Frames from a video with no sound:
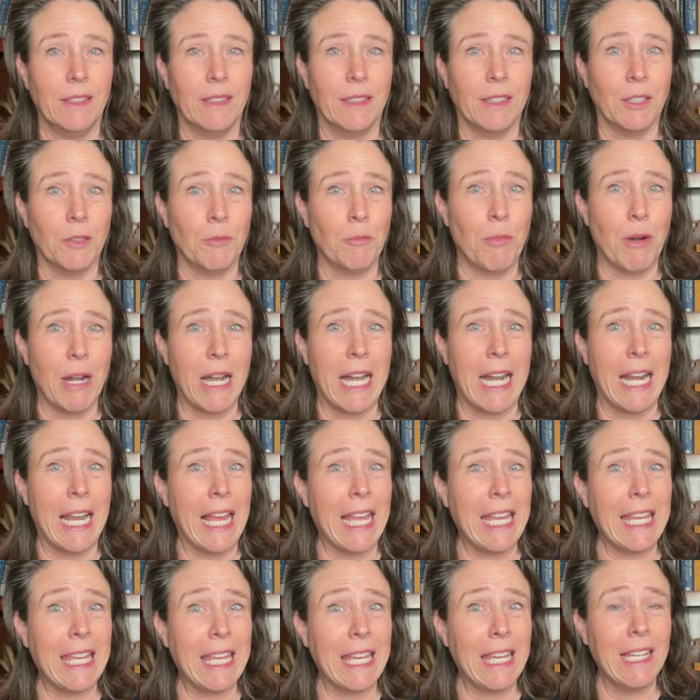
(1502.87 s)
Your brain
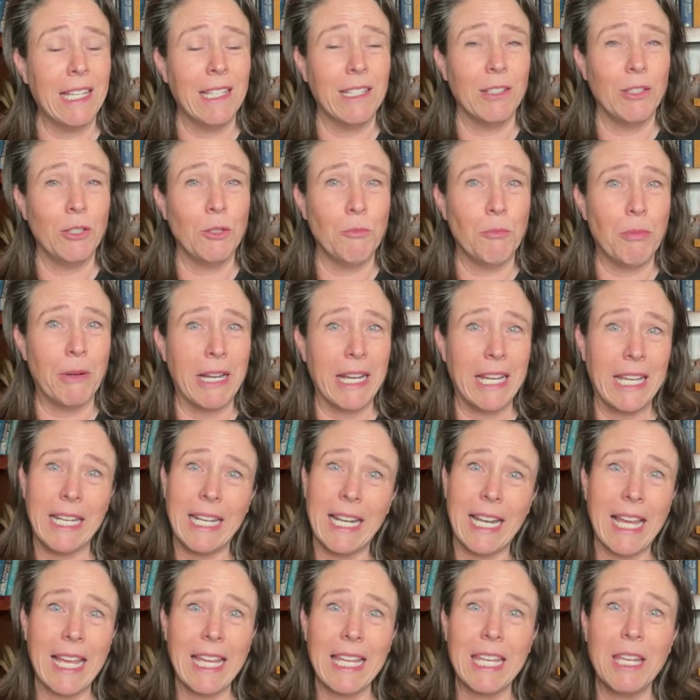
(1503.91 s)

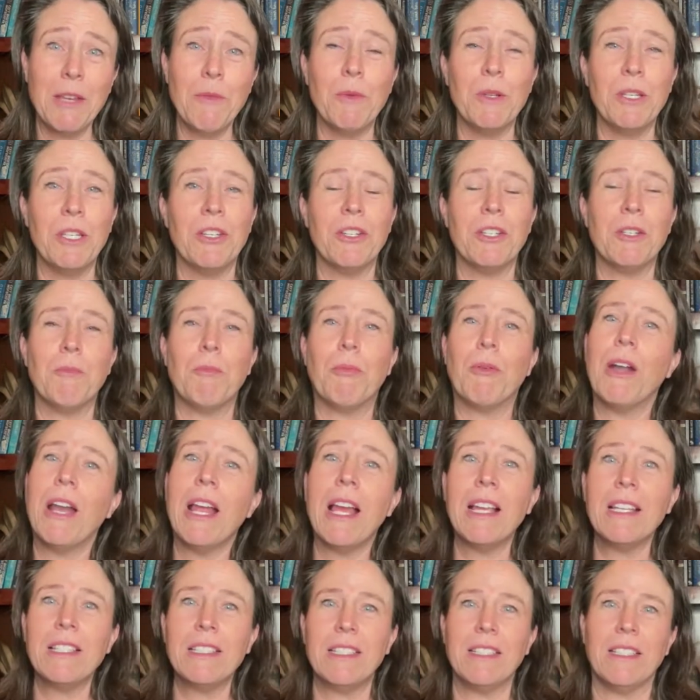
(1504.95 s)
likey when you're
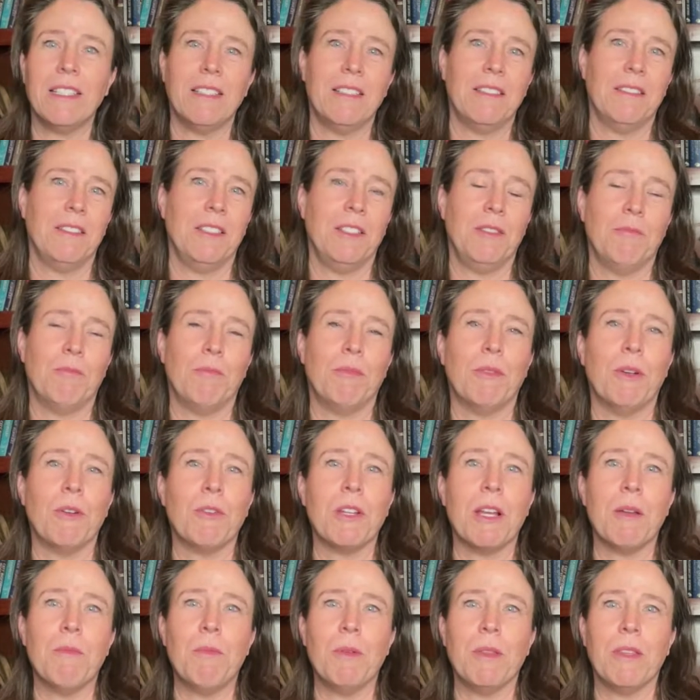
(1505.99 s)
depressed, you
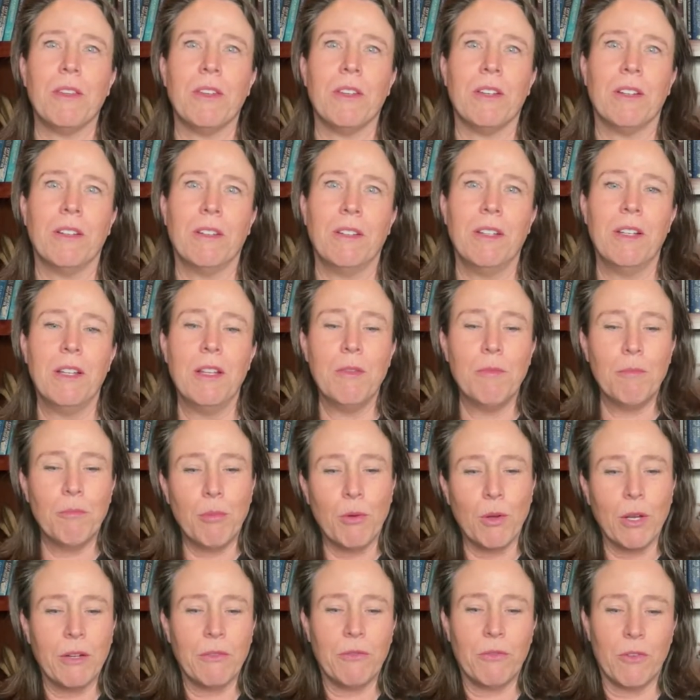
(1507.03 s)
broke up with your
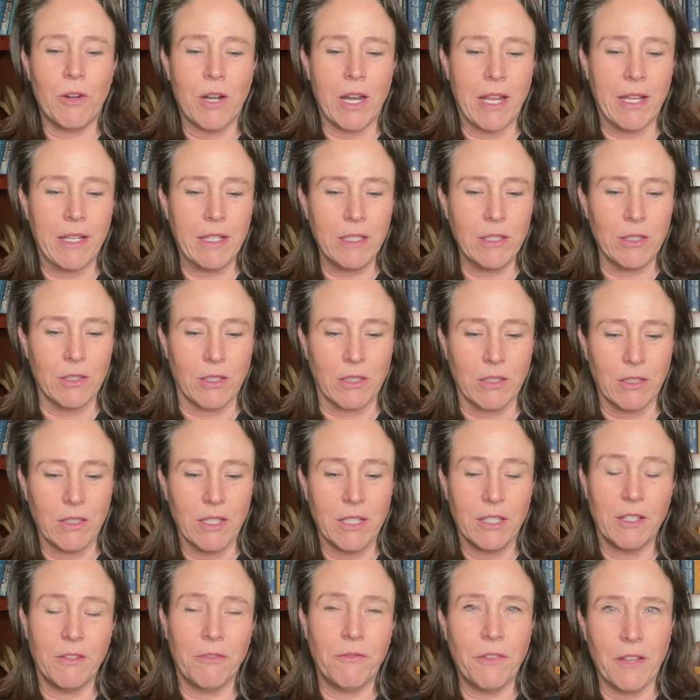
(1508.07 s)
boyfriend or
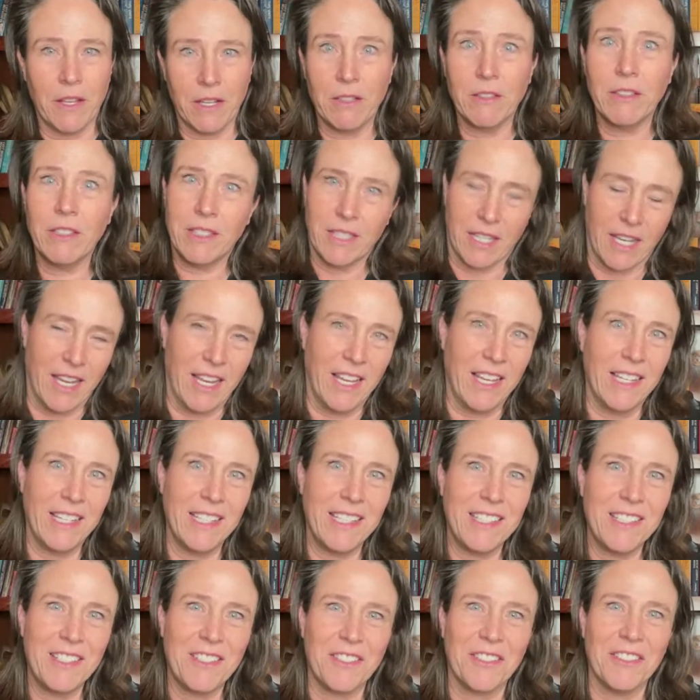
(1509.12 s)
you failed the
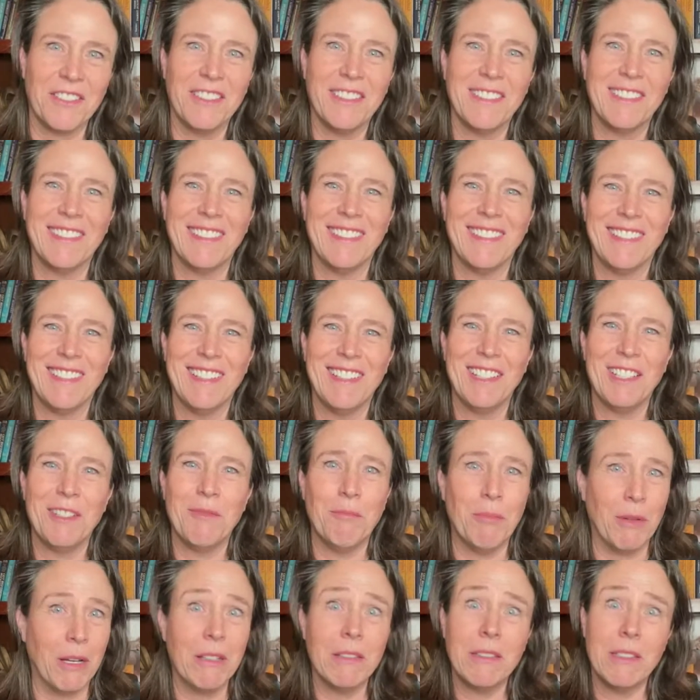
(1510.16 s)
test.
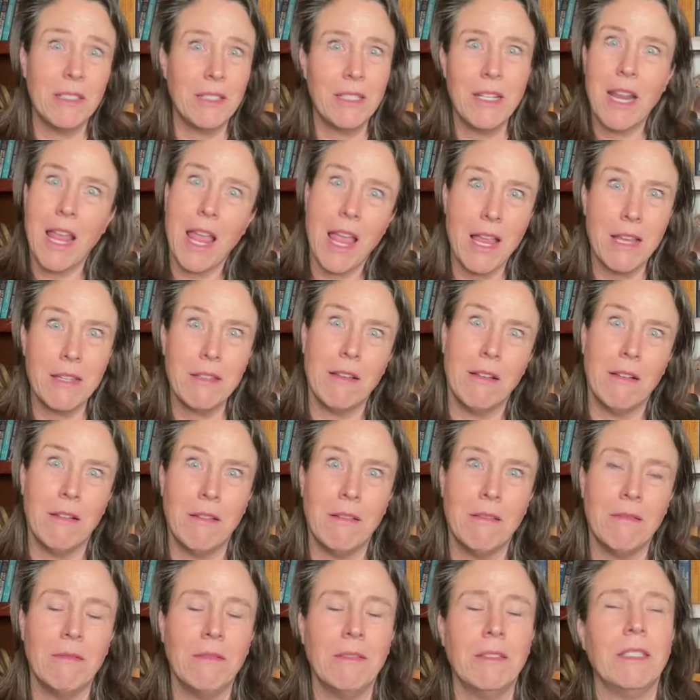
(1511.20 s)
Boss is an
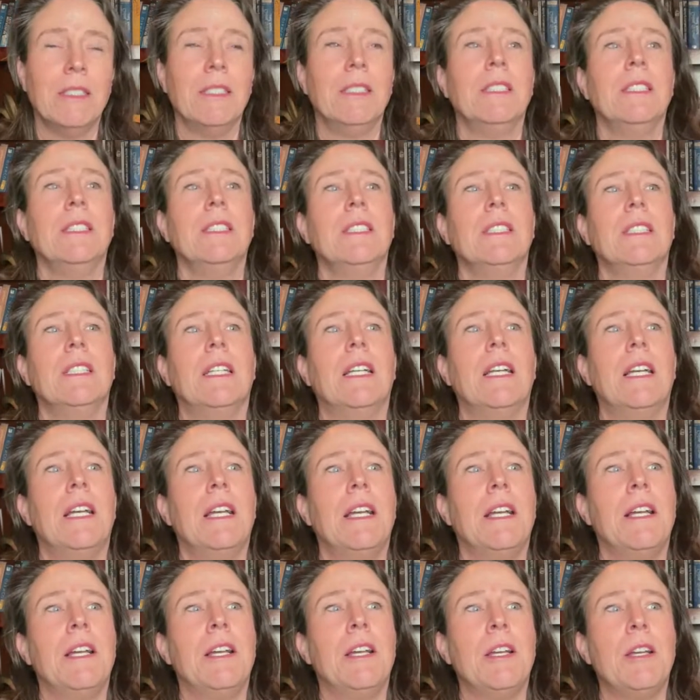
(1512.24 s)
asshole.
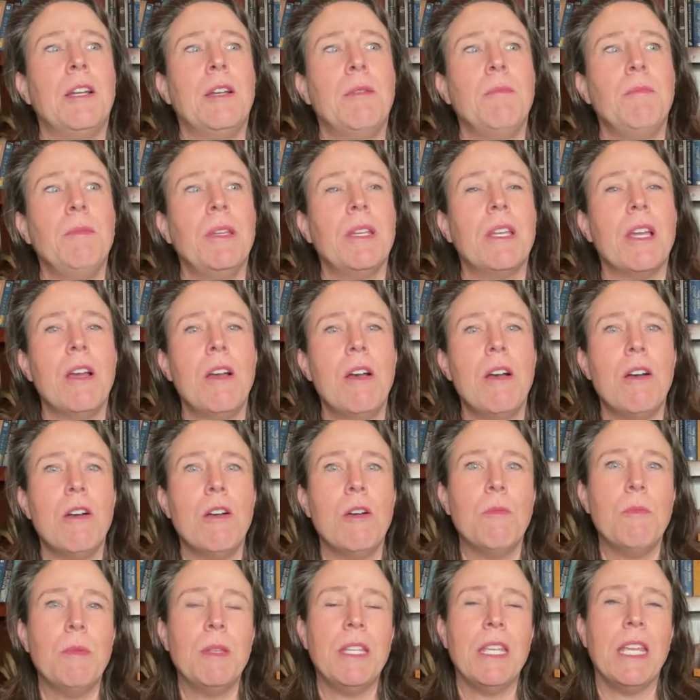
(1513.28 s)
You go
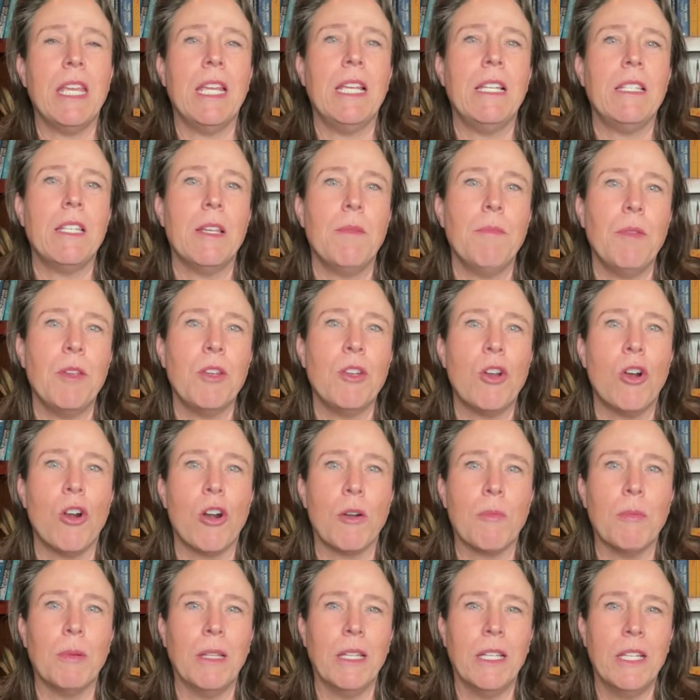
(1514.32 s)
home and you eat something
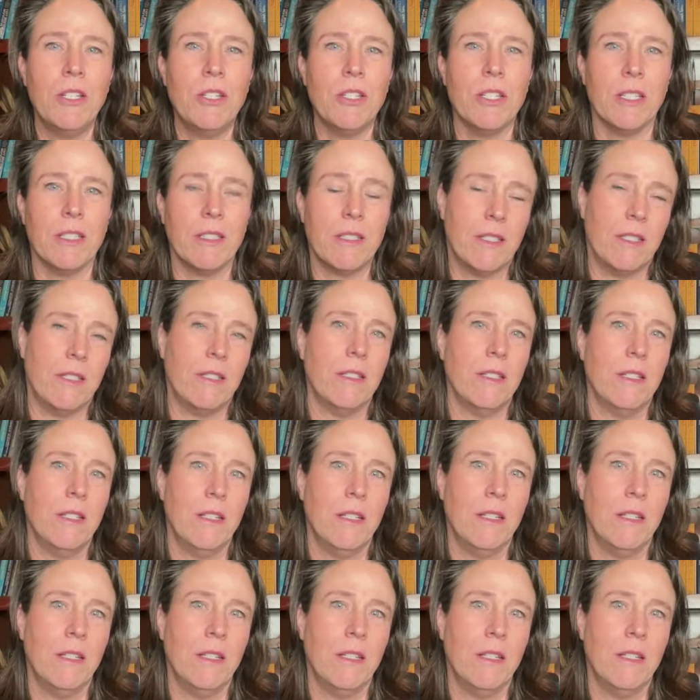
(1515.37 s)
carbalicious